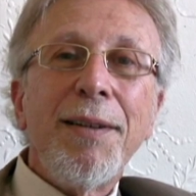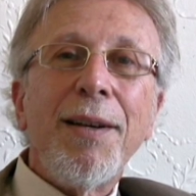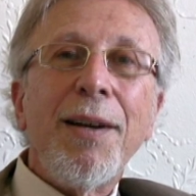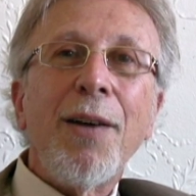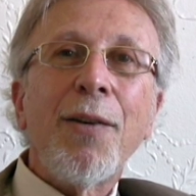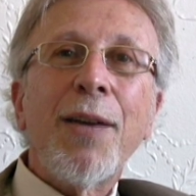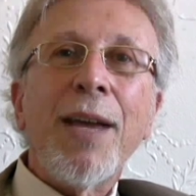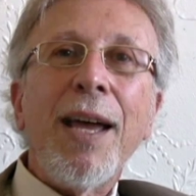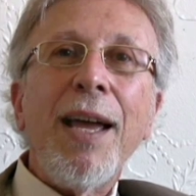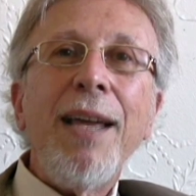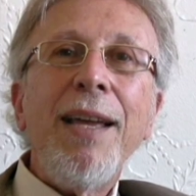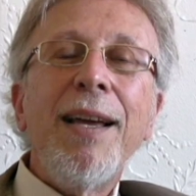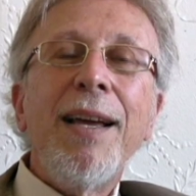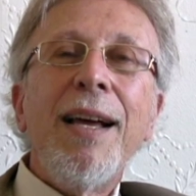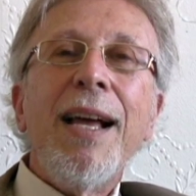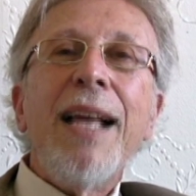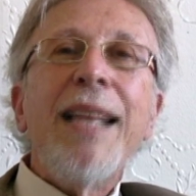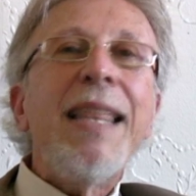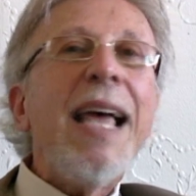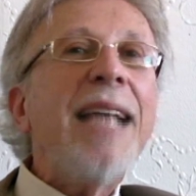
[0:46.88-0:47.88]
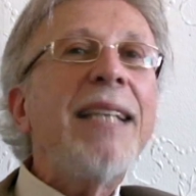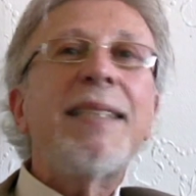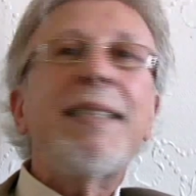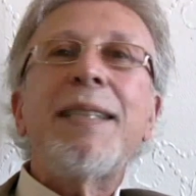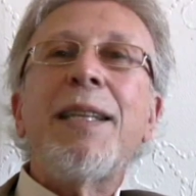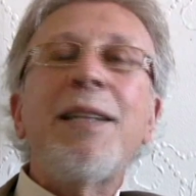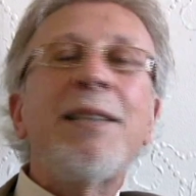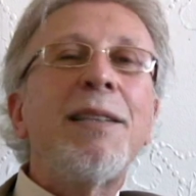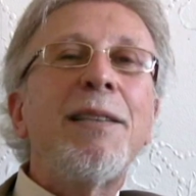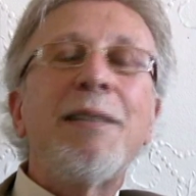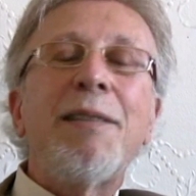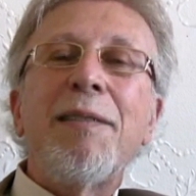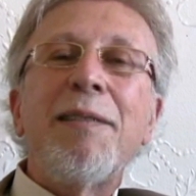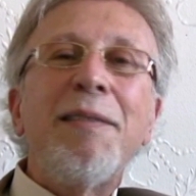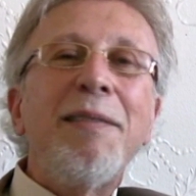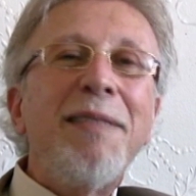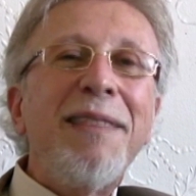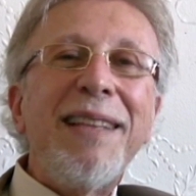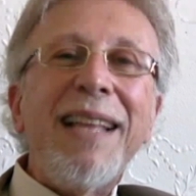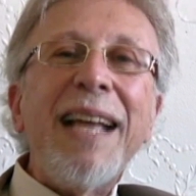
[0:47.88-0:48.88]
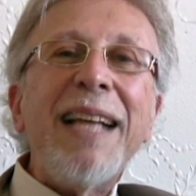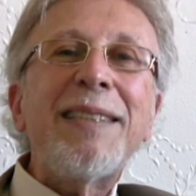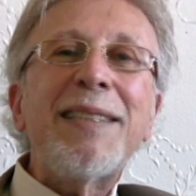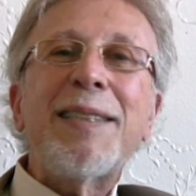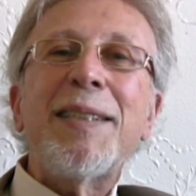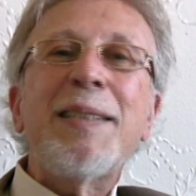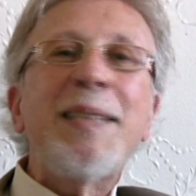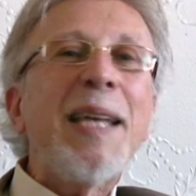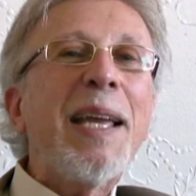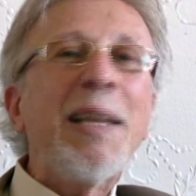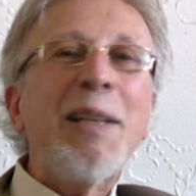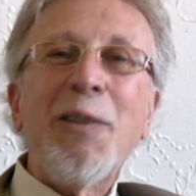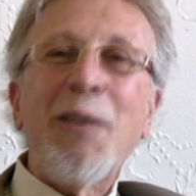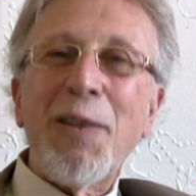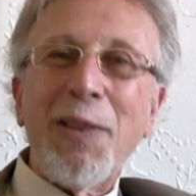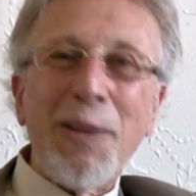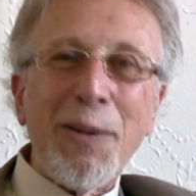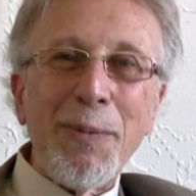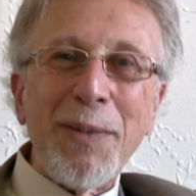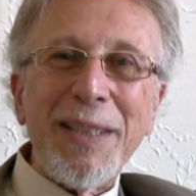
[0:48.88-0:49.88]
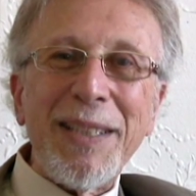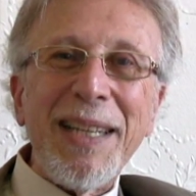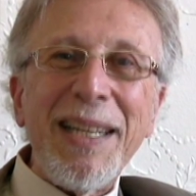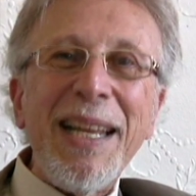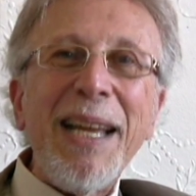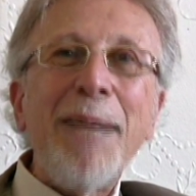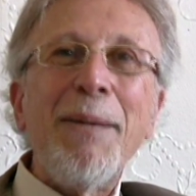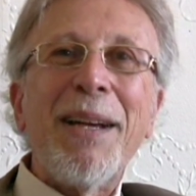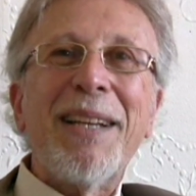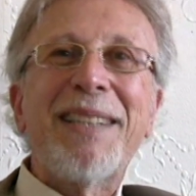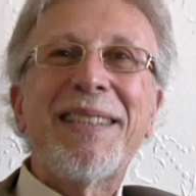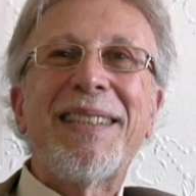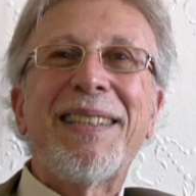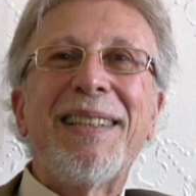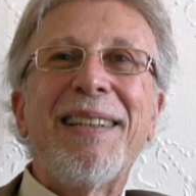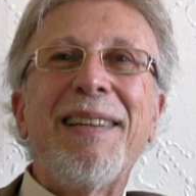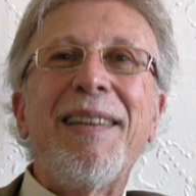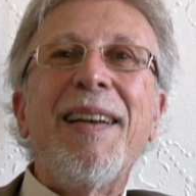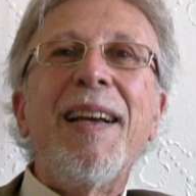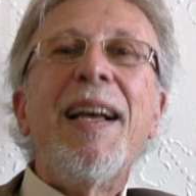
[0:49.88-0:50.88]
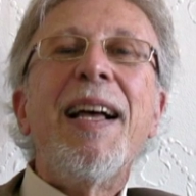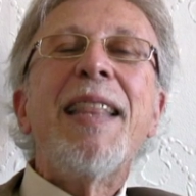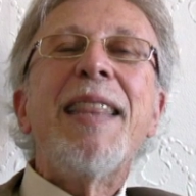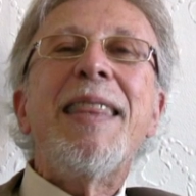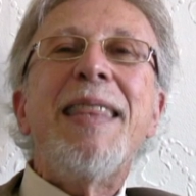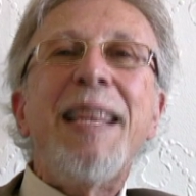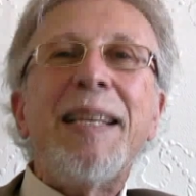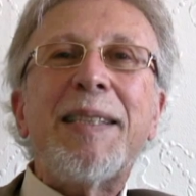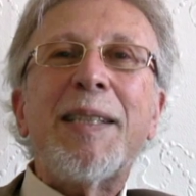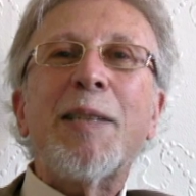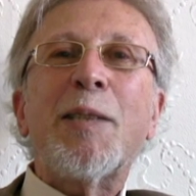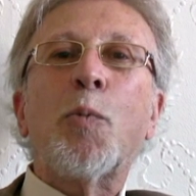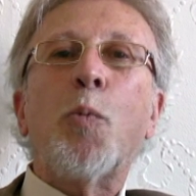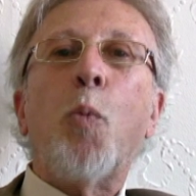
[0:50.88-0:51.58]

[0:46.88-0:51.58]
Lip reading: Okay? That's the second law of thermodynamics. This is